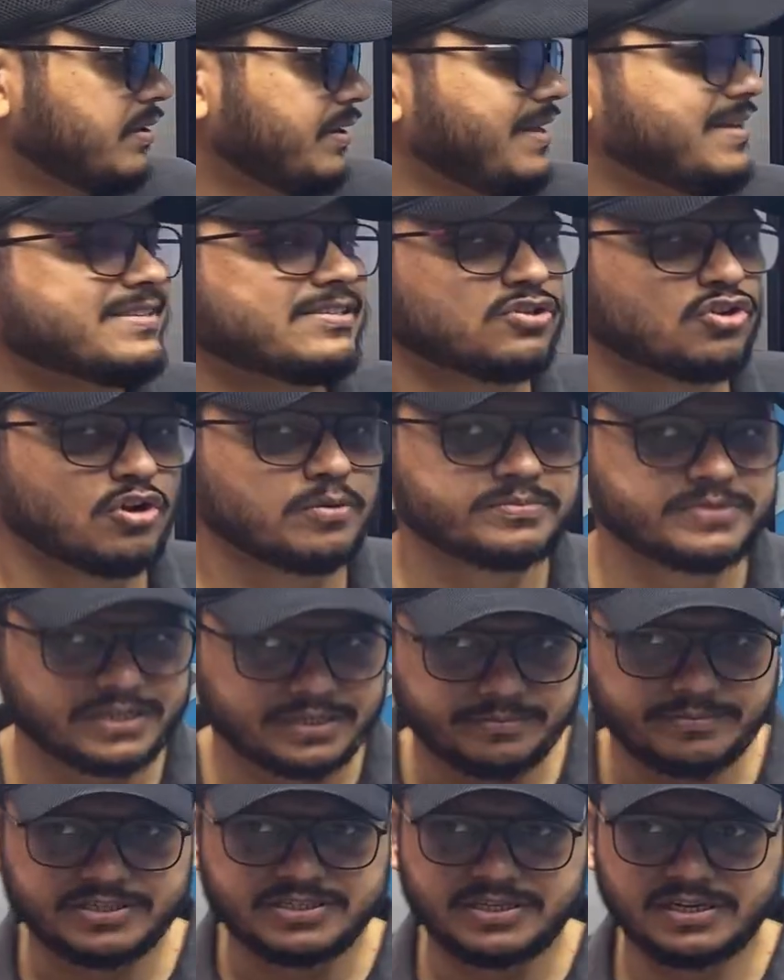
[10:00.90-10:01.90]

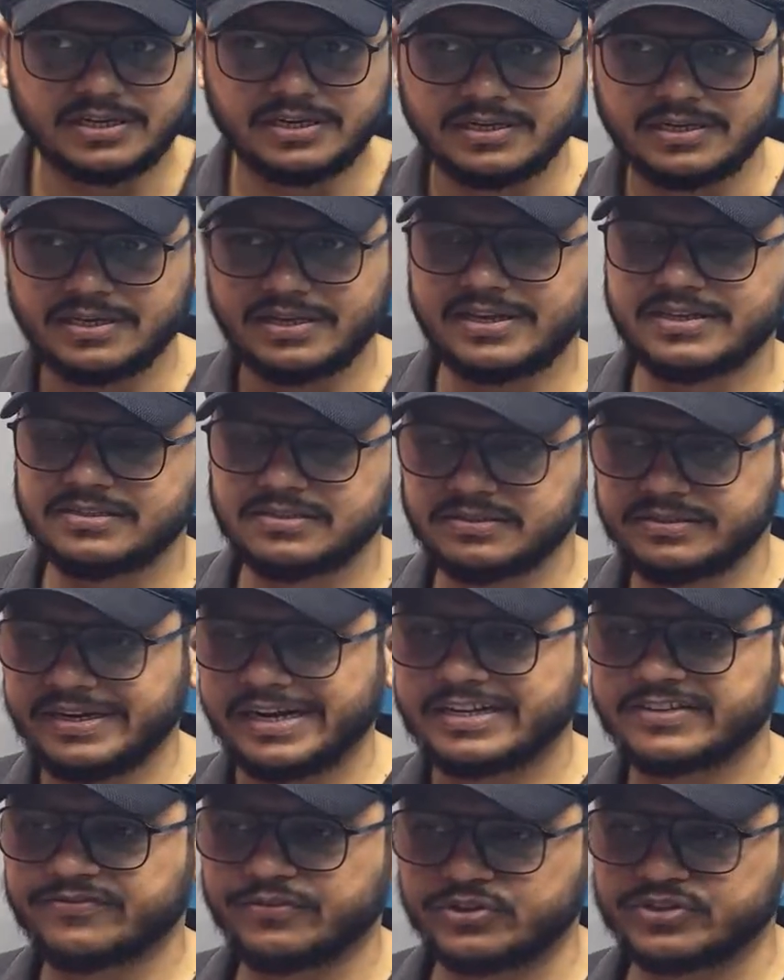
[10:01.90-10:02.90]
SObject, basically S
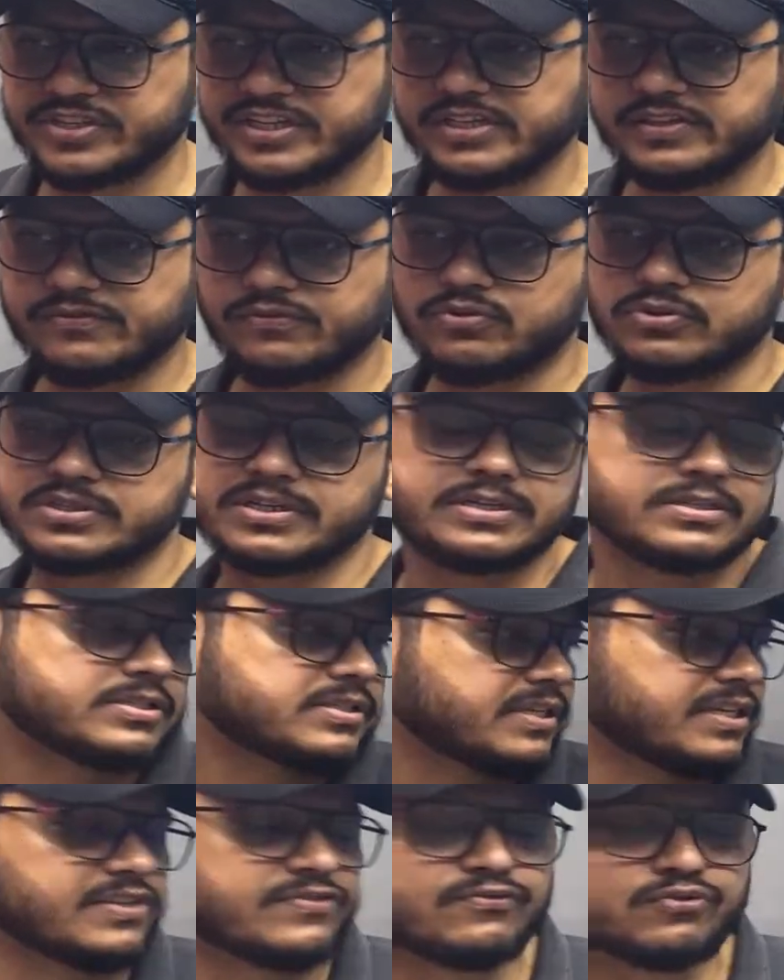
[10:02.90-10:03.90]
stands for Salesforce and
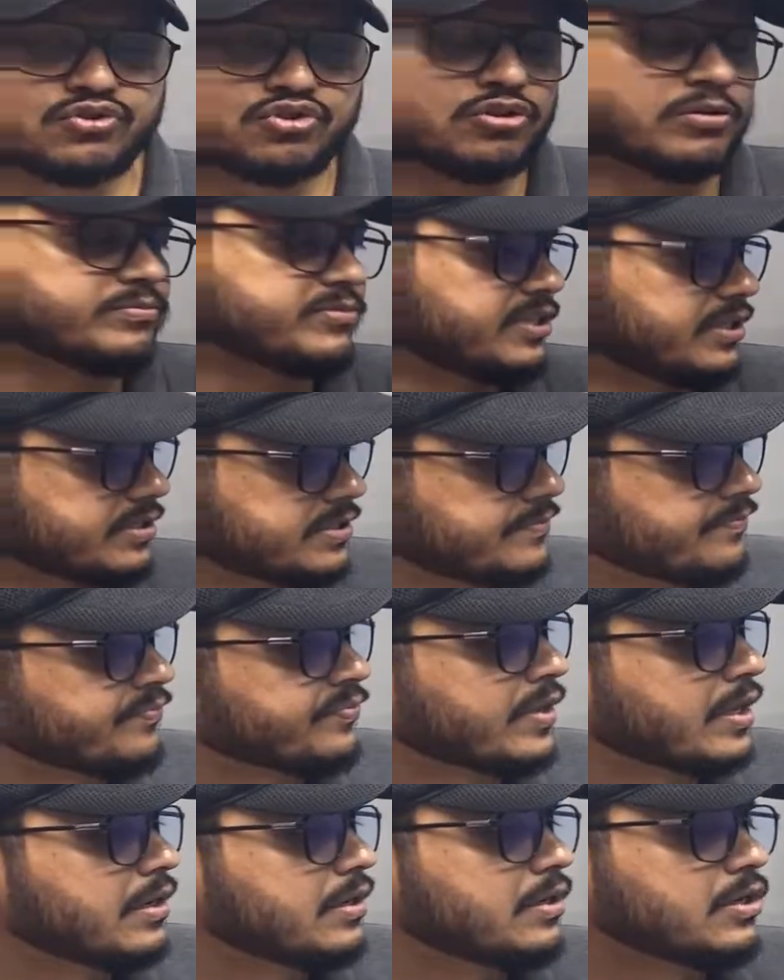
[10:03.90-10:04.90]
Salesforce objects.
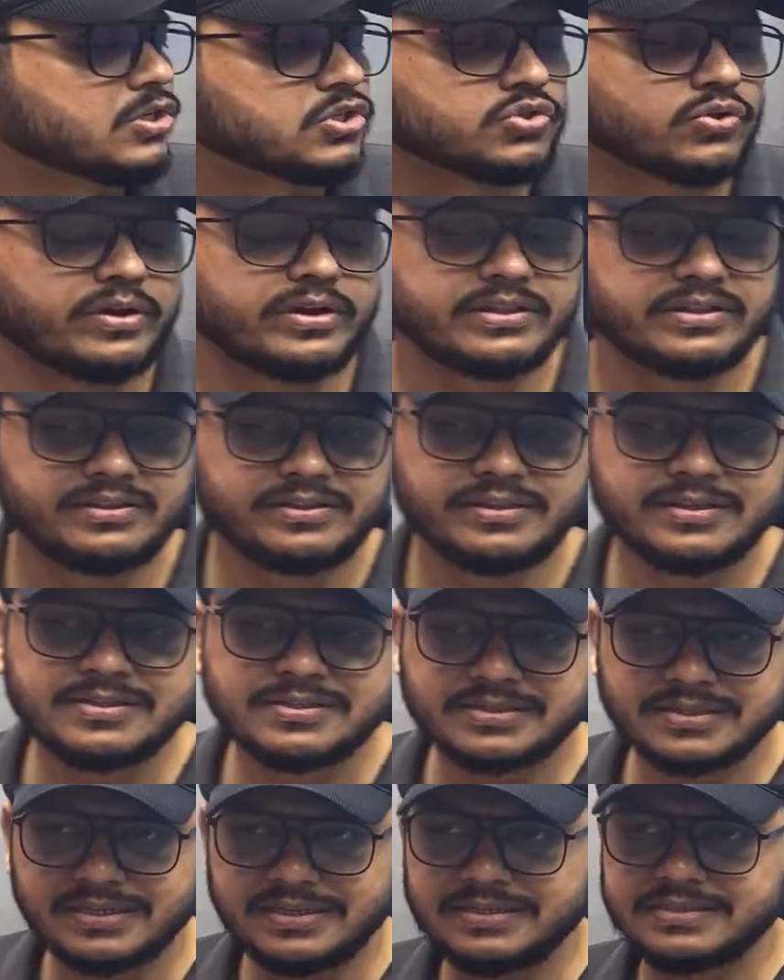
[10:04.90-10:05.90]
So
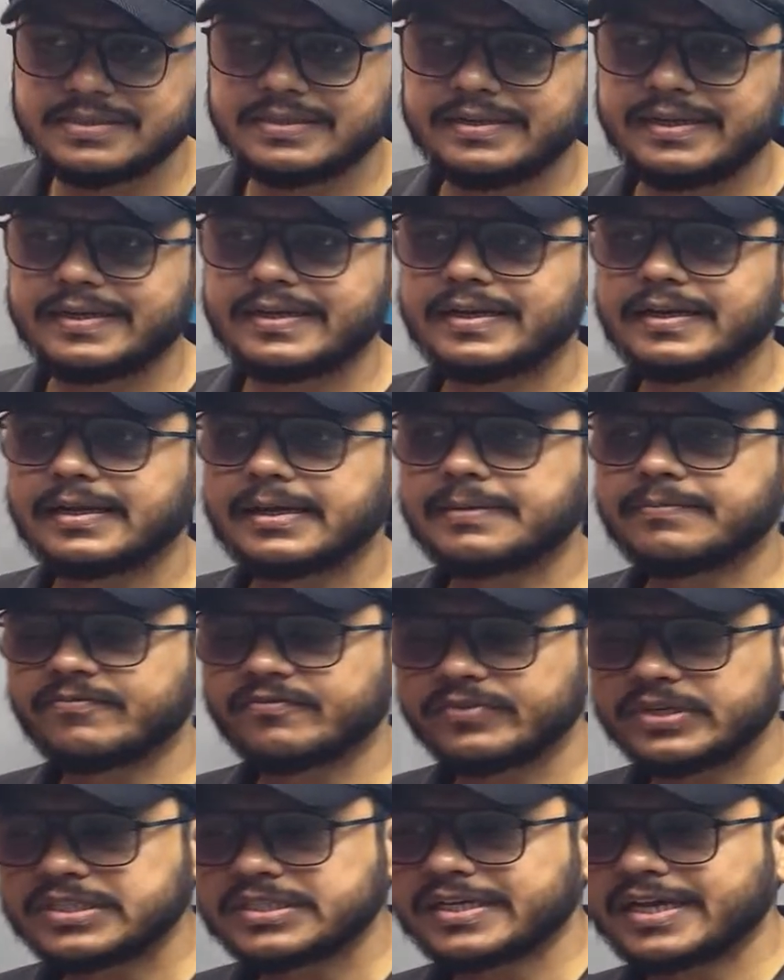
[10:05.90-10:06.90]
this is the data type
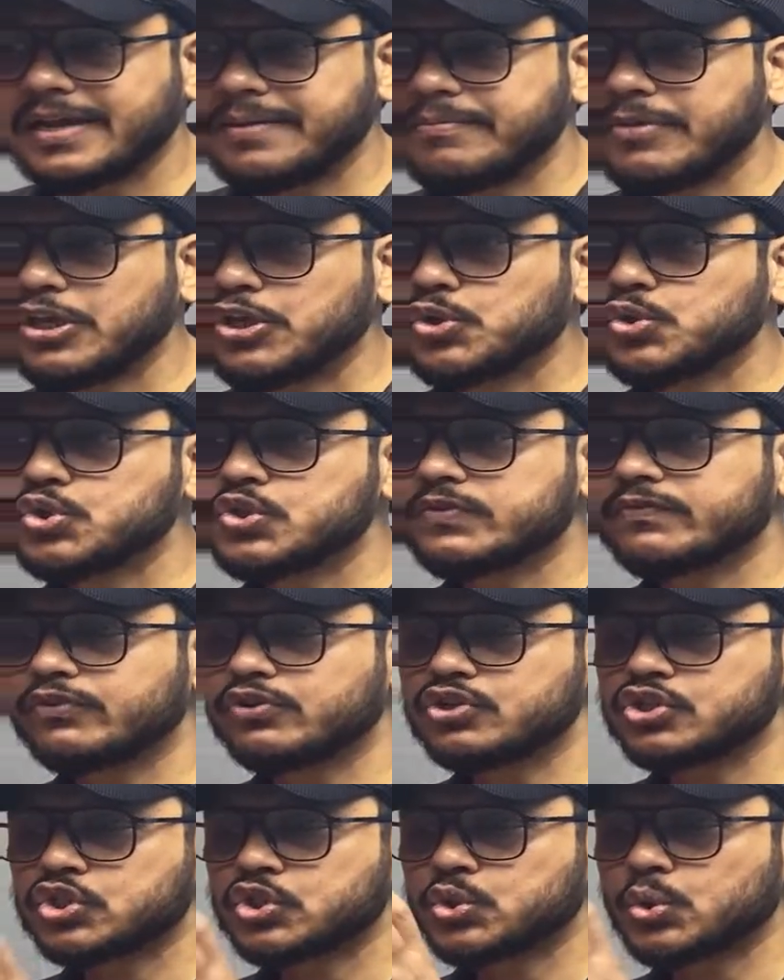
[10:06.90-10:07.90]
which can be used
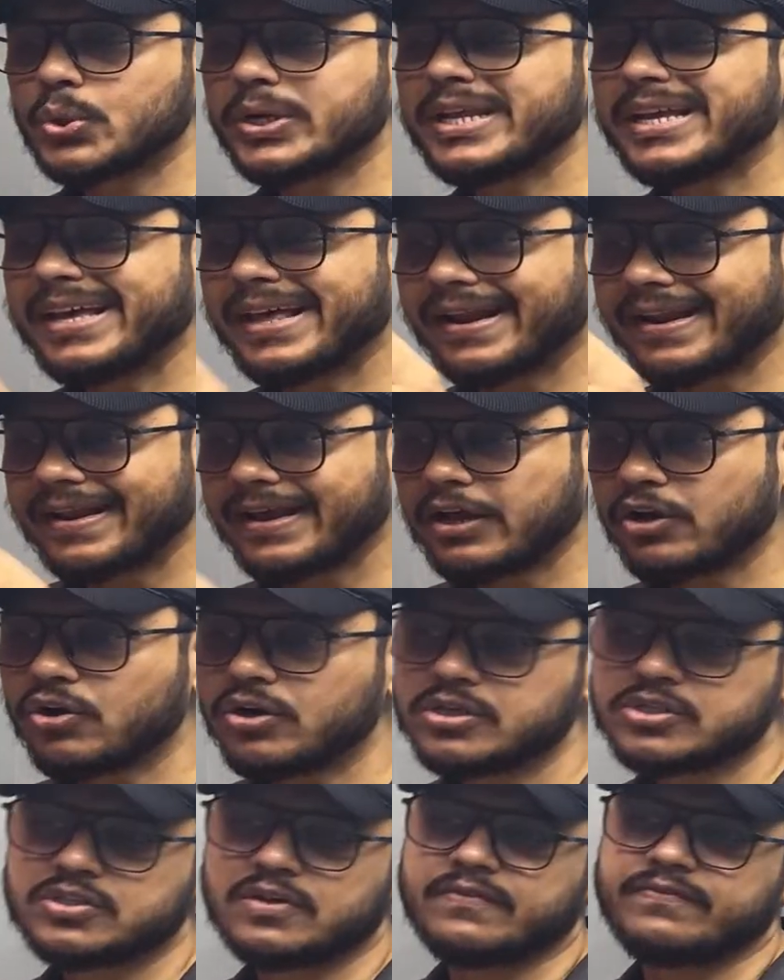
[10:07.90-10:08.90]
for storing
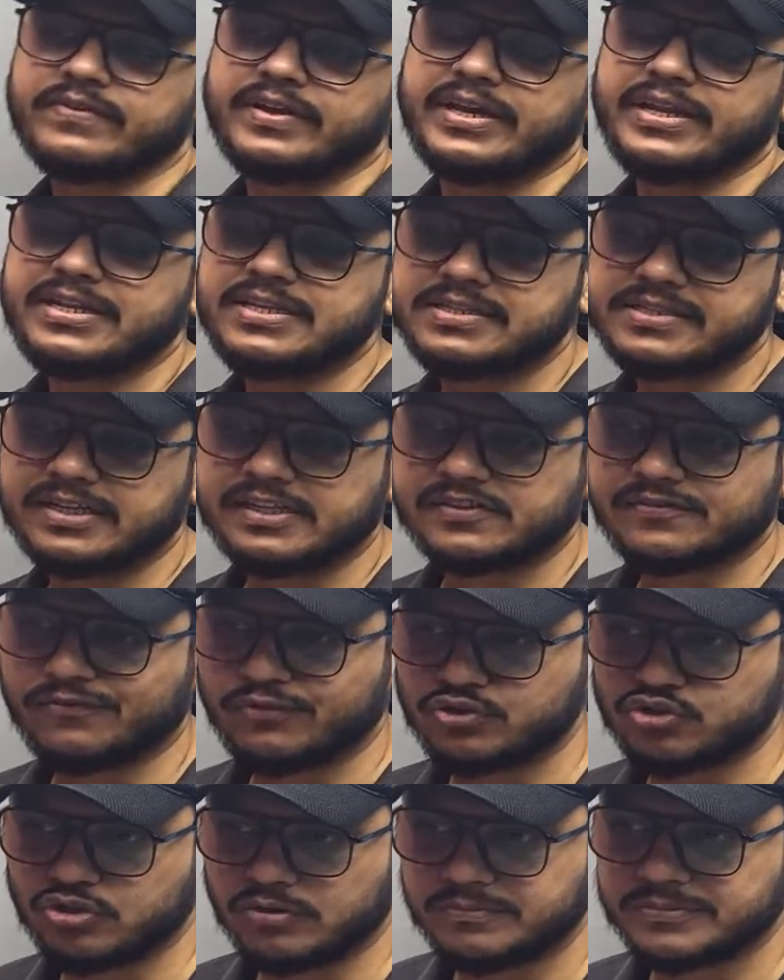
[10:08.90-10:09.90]
records of any
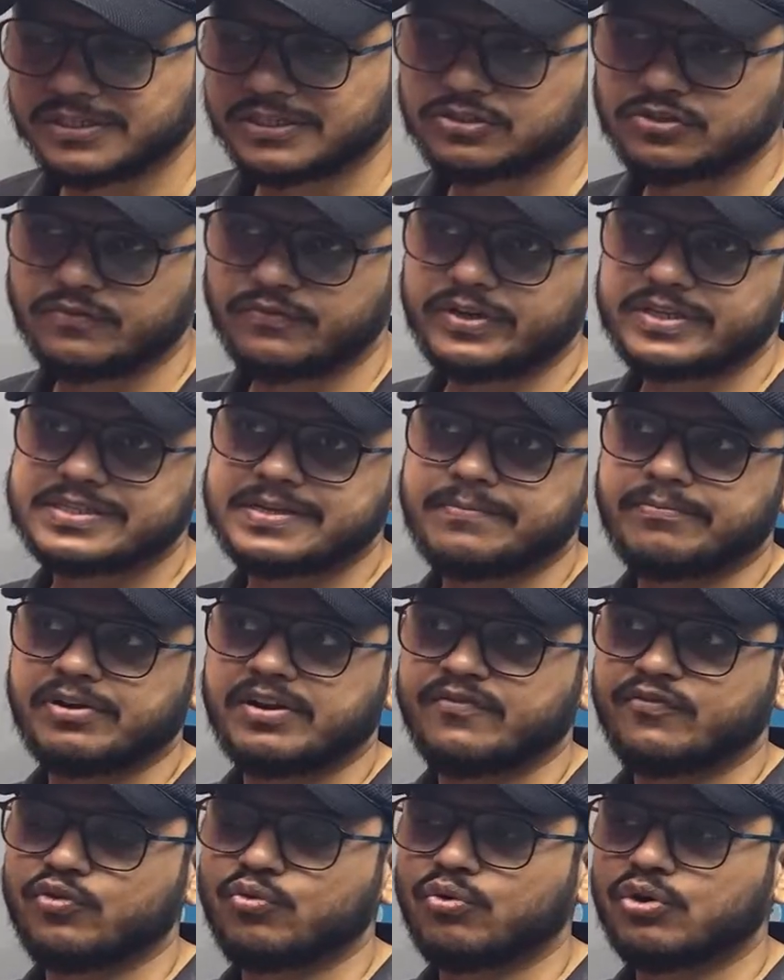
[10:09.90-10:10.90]
Salesforce object. So for example,
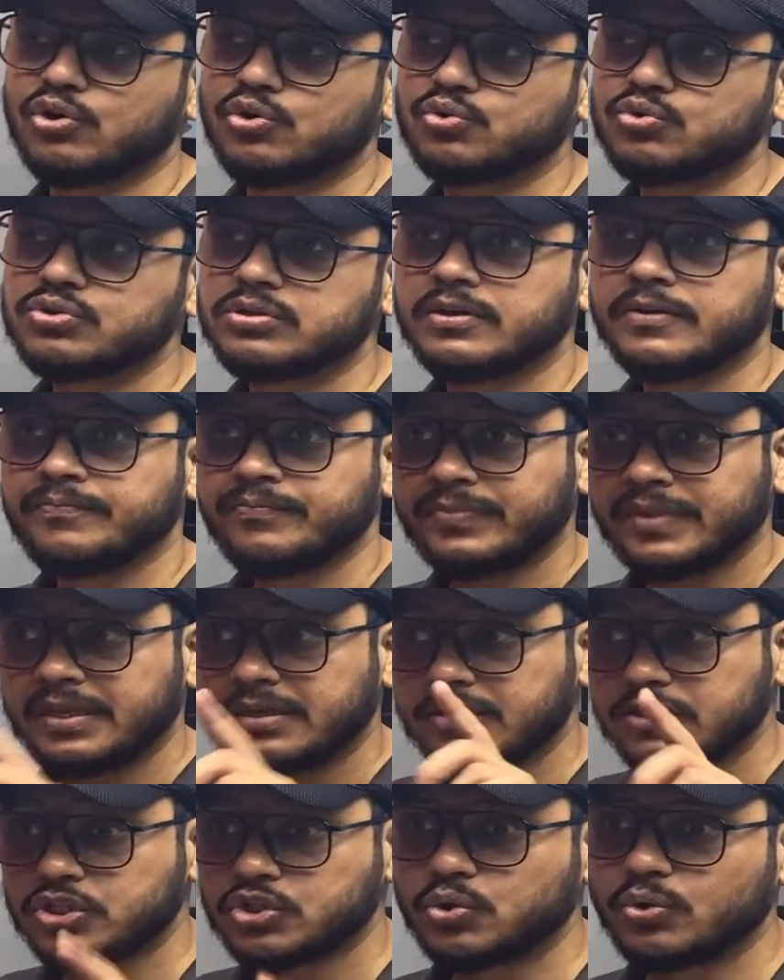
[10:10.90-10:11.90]
if you want to
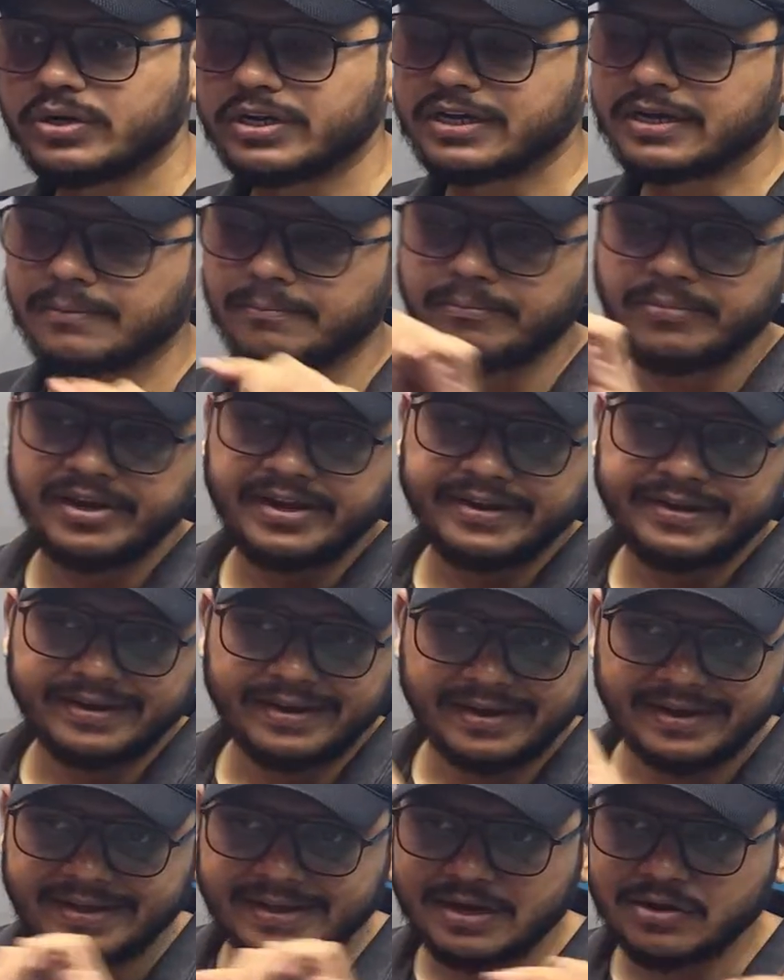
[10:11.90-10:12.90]
store a complete
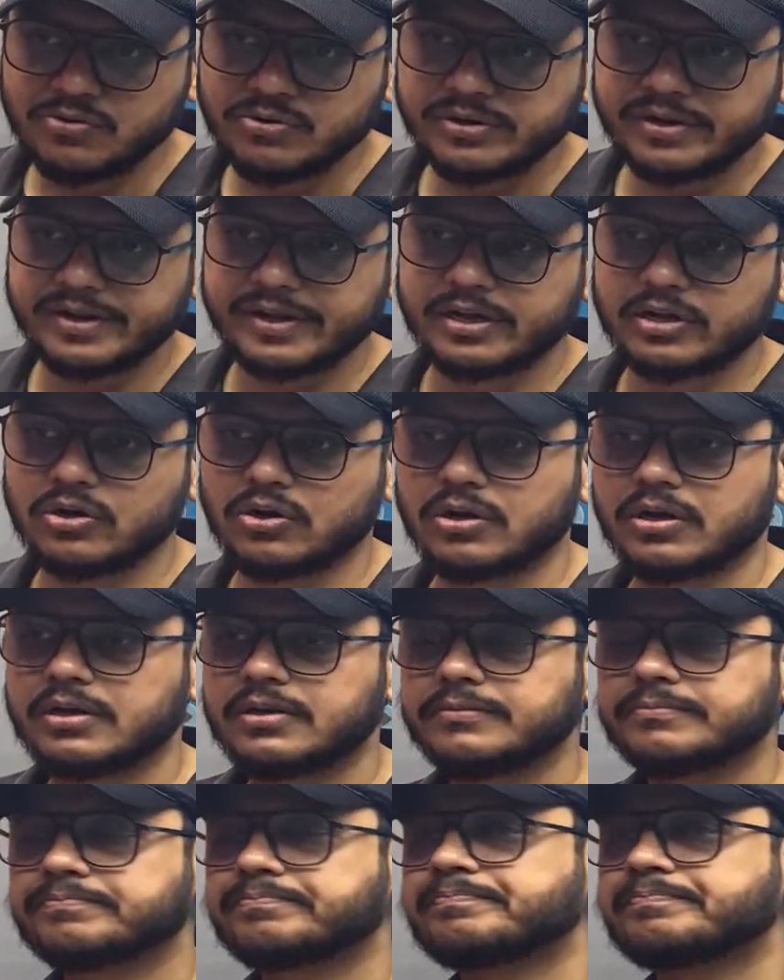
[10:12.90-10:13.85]
account record